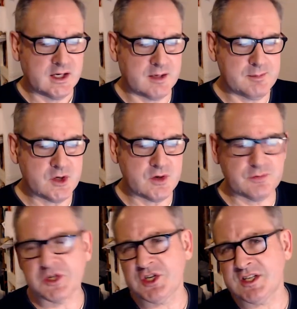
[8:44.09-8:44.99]
a
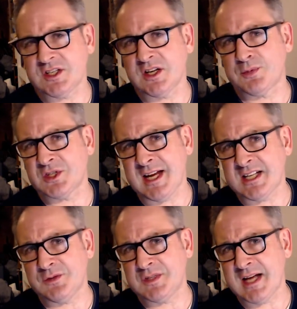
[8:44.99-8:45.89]
move which his
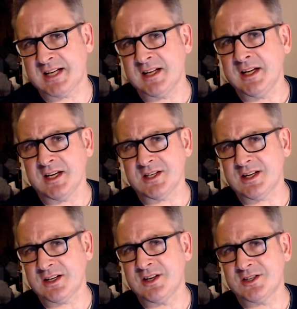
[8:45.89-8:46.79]
protective dad is
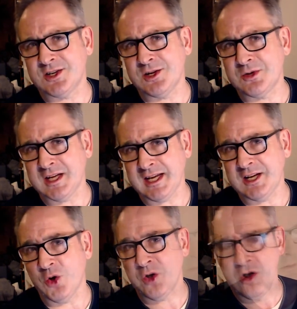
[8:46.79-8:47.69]
none too keen
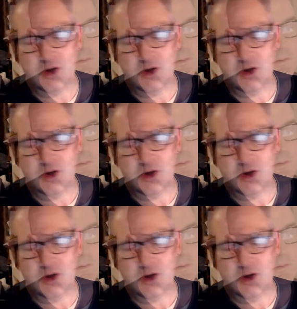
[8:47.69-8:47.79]
on.